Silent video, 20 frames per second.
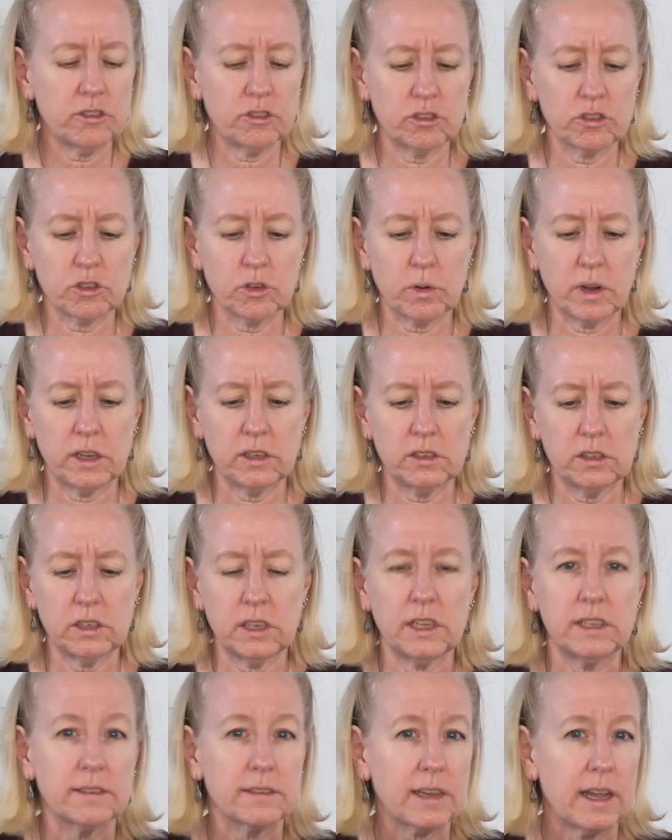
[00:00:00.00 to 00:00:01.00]

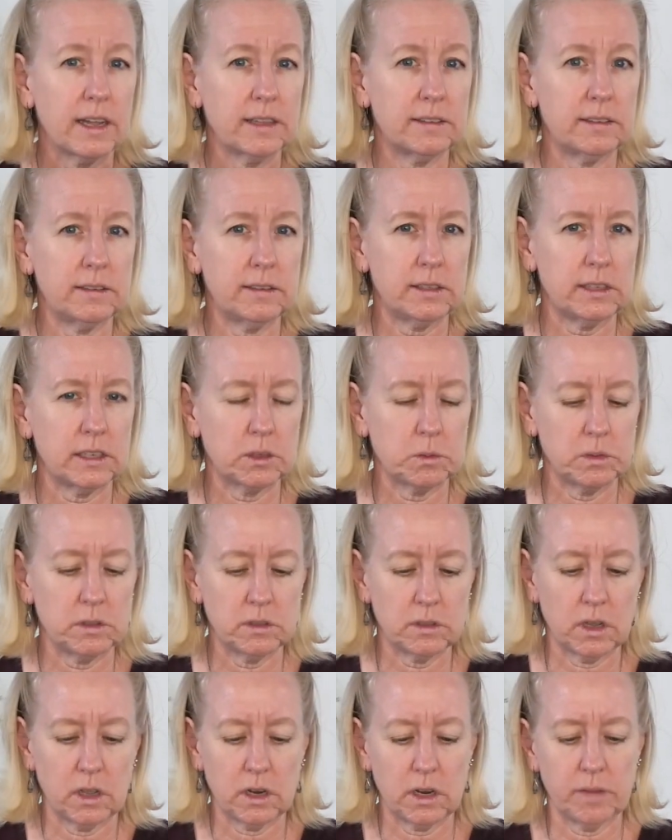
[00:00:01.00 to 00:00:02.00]
scrunched. It's got
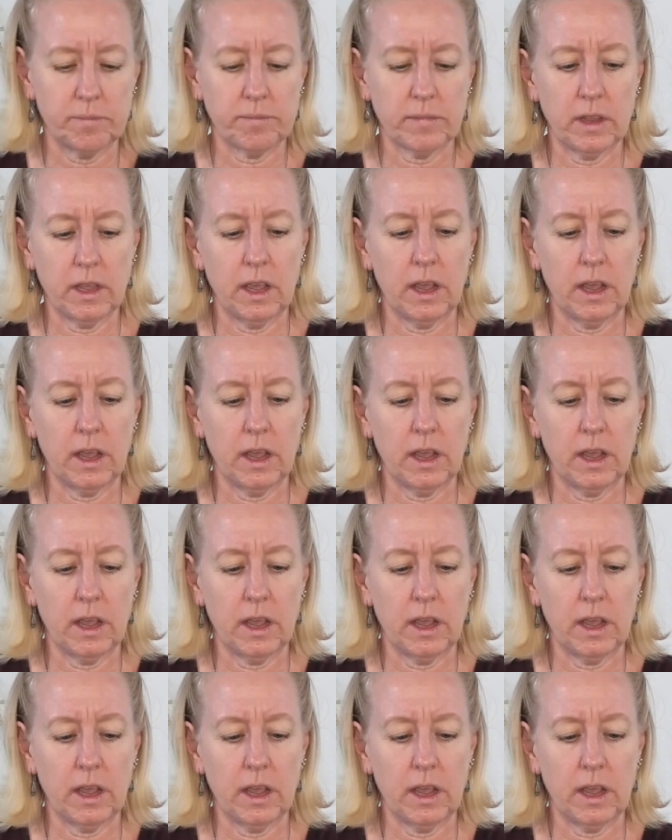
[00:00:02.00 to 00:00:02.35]
sequins on it.